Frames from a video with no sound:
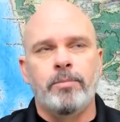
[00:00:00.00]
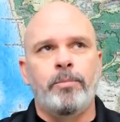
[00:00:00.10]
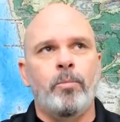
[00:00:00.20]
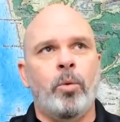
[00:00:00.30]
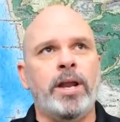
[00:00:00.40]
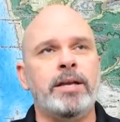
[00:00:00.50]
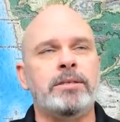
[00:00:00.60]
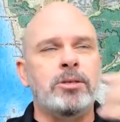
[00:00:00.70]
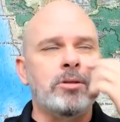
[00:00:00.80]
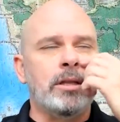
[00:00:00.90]
When I
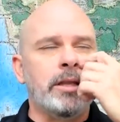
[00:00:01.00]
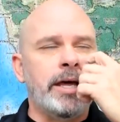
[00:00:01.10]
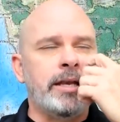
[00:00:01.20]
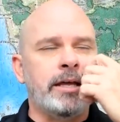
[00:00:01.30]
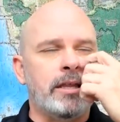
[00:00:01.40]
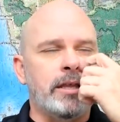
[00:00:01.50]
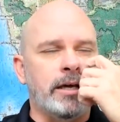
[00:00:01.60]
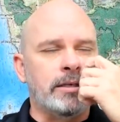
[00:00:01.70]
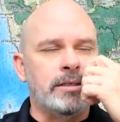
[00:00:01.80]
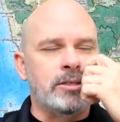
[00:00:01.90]
do the lending
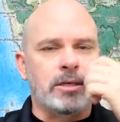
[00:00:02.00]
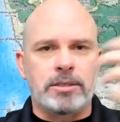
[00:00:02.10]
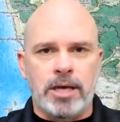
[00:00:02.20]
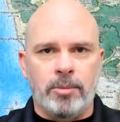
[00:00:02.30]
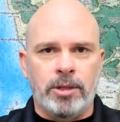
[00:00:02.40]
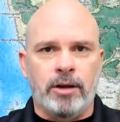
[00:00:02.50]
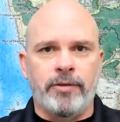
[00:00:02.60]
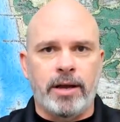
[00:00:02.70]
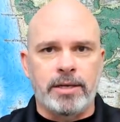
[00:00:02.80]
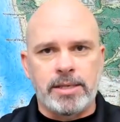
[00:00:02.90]
thing to, to help clarify,
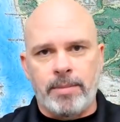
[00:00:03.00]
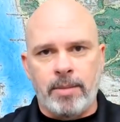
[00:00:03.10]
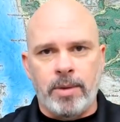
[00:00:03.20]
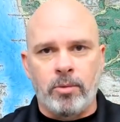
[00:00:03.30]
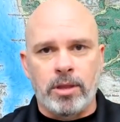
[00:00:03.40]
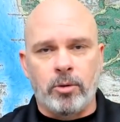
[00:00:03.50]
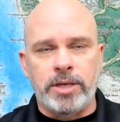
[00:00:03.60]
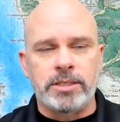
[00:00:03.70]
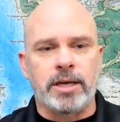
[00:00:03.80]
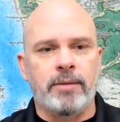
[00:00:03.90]
because that might be where the
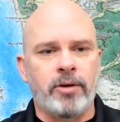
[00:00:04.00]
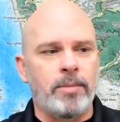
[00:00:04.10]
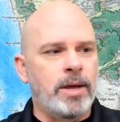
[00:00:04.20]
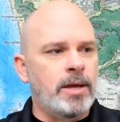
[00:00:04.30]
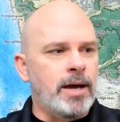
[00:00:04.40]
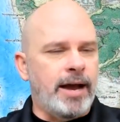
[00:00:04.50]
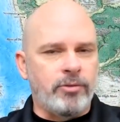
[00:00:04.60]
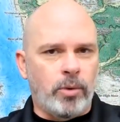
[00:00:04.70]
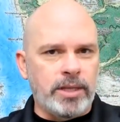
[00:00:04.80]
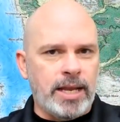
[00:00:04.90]
question came from, I have the
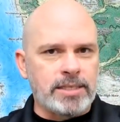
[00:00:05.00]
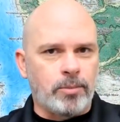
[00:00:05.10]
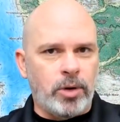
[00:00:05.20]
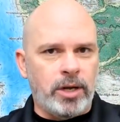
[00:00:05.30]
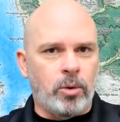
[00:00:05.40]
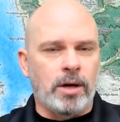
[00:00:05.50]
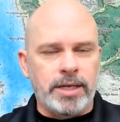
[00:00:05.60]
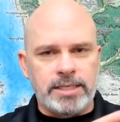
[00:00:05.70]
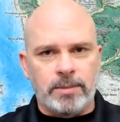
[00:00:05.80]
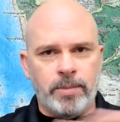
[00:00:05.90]
one that has a prequal and I
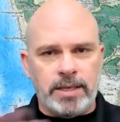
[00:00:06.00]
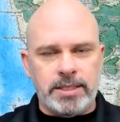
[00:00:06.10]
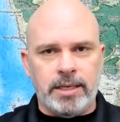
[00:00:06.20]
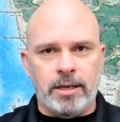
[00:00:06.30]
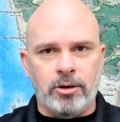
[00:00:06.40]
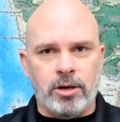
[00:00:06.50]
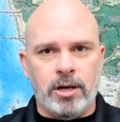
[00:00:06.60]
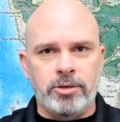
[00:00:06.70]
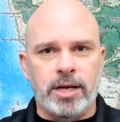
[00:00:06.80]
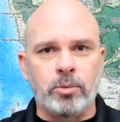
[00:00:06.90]
submit to get under
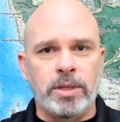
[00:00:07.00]
contract.